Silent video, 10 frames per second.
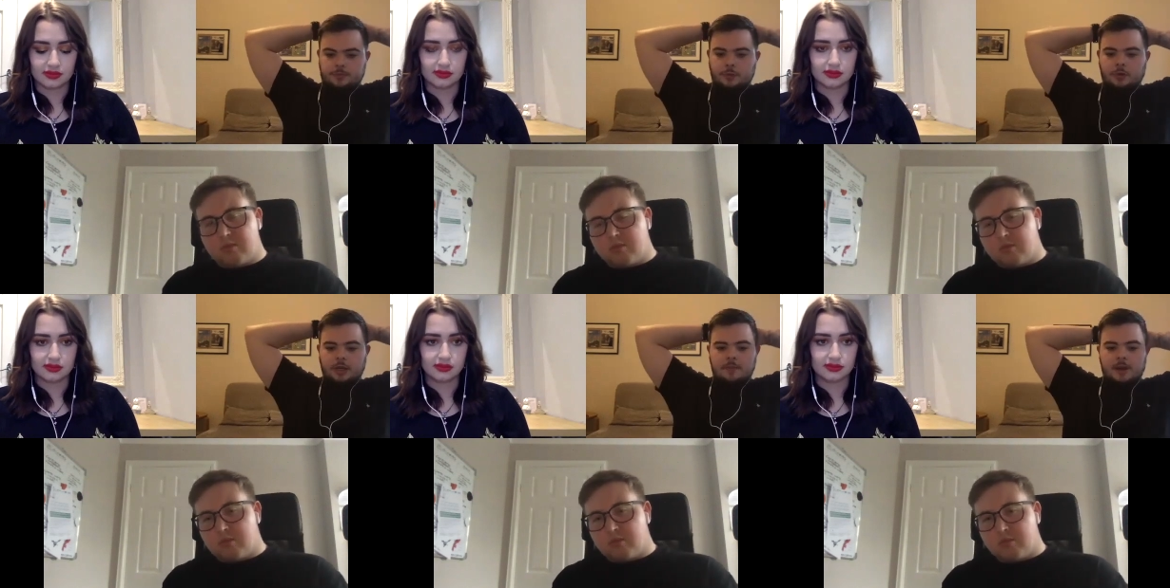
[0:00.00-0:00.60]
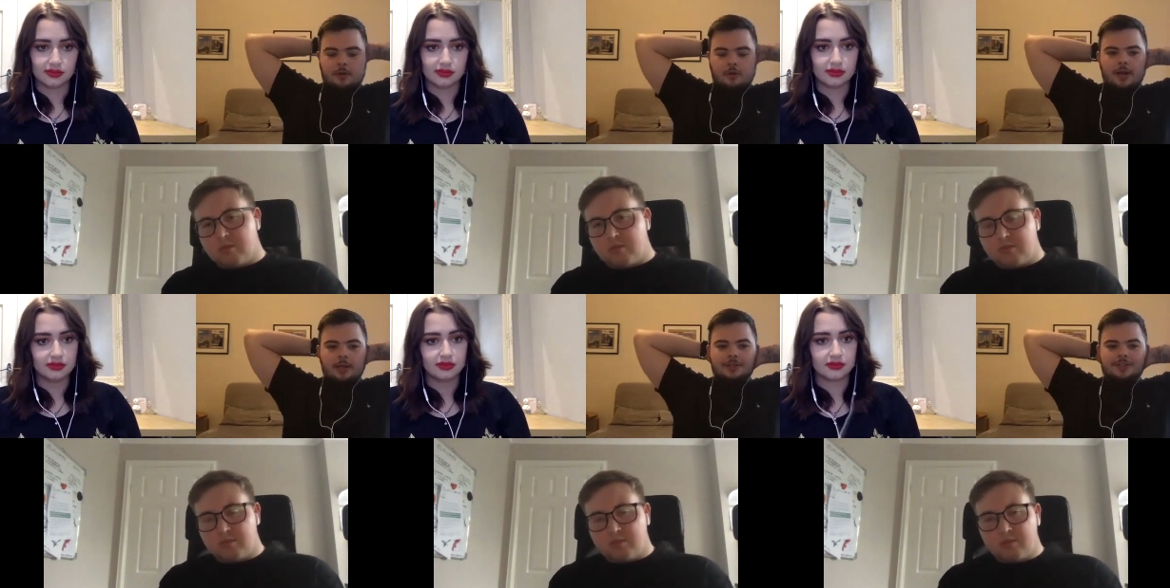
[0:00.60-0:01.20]
Speaker 1: talking about
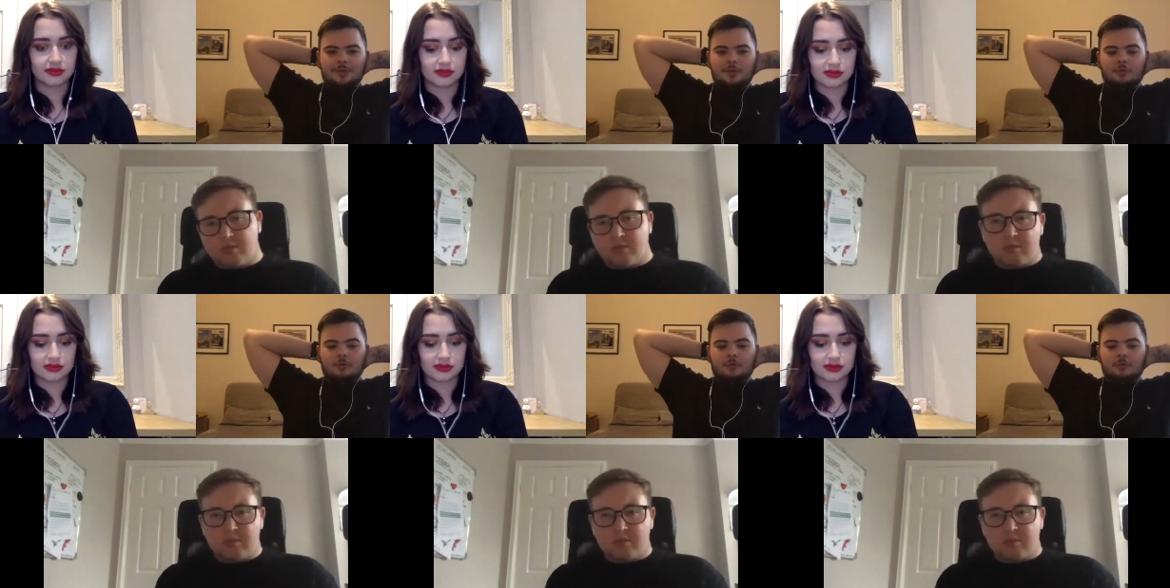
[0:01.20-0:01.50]
Karanka's sort of